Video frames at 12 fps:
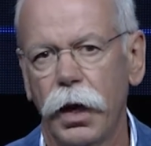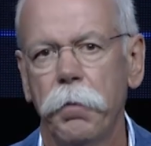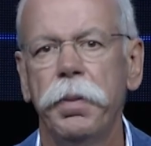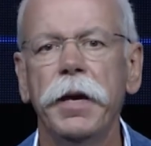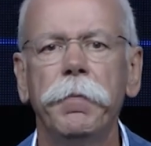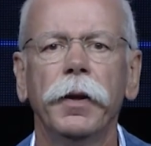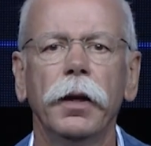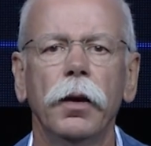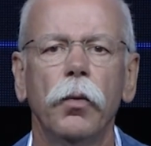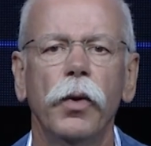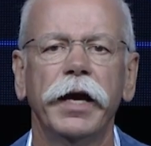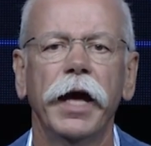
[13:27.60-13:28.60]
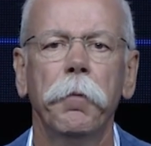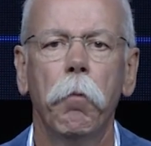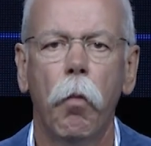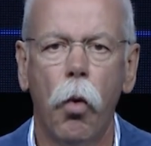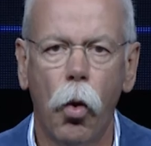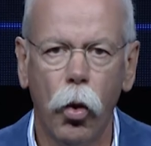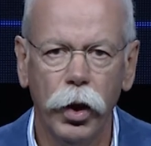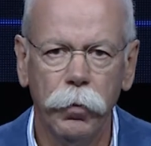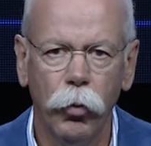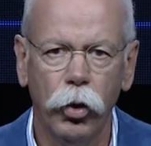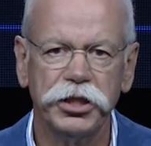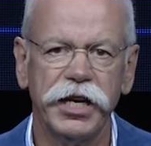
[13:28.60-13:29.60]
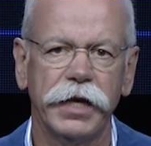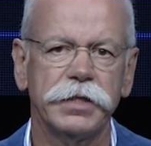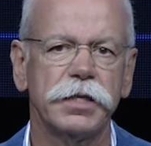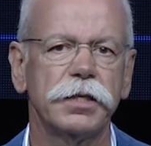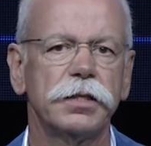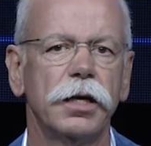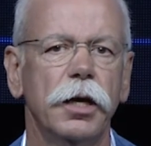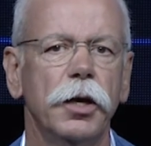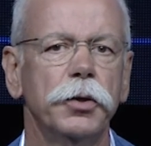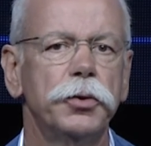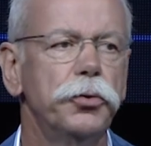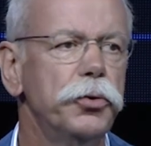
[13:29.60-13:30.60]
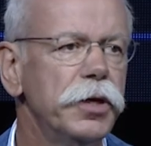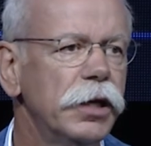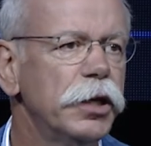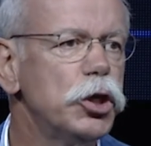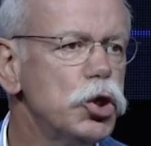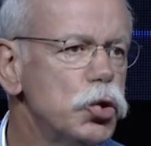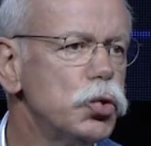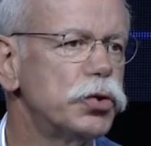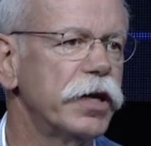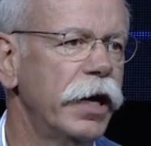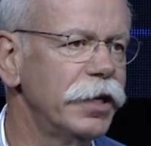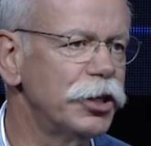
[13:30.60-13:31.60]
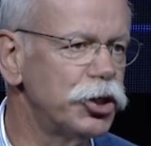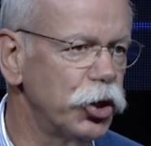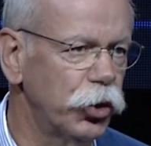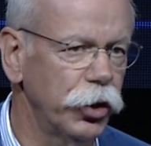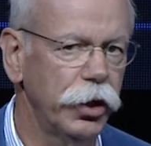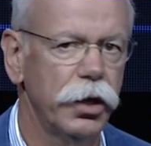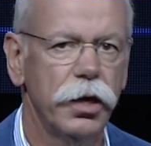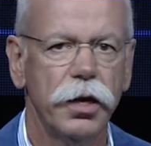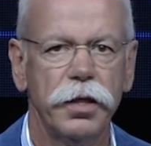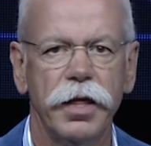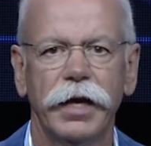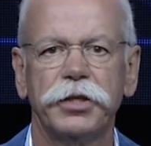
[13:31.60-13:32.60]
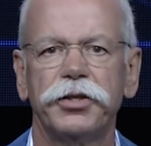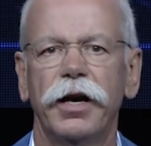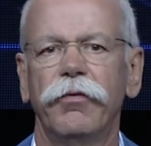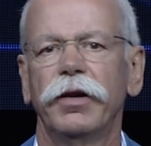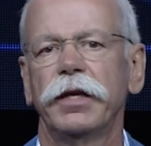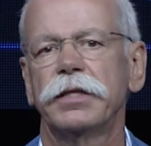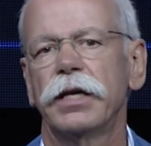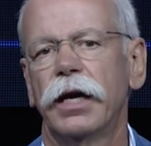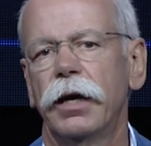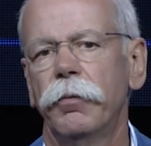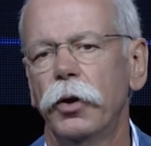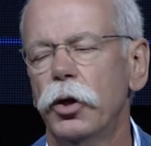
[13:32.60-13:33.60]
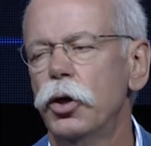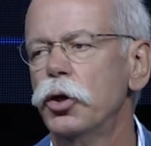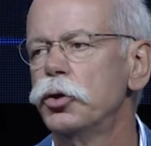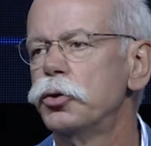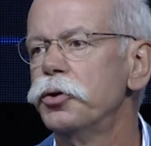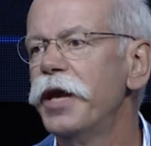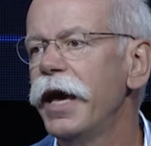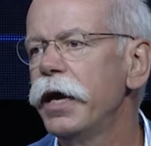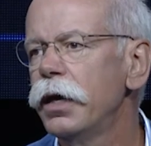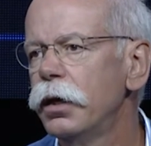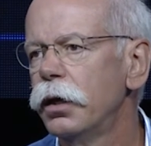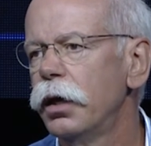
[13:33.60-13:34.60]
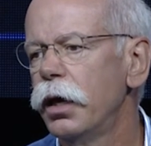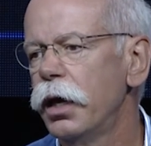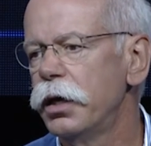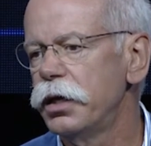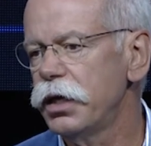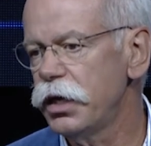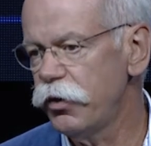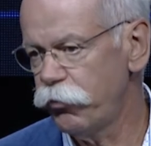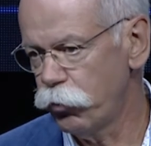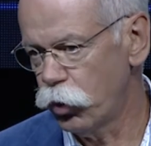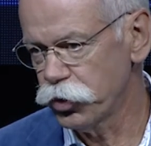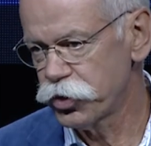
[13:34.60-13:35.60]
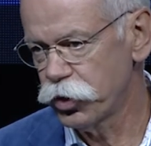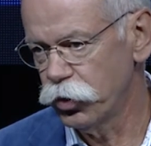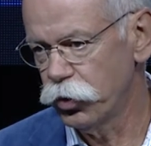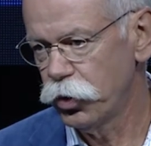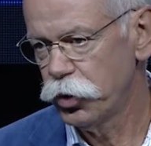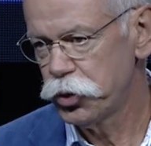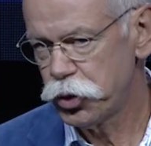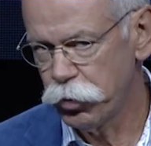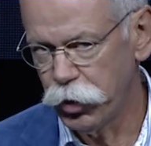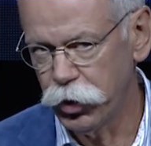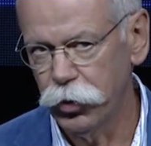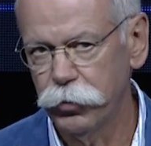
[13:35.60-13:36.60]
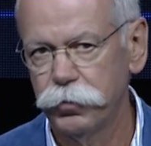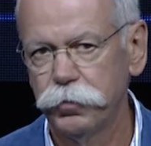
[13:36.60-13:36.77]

People will get more and more chances to really use and enjoy their traveling time today and even more so tomorrow.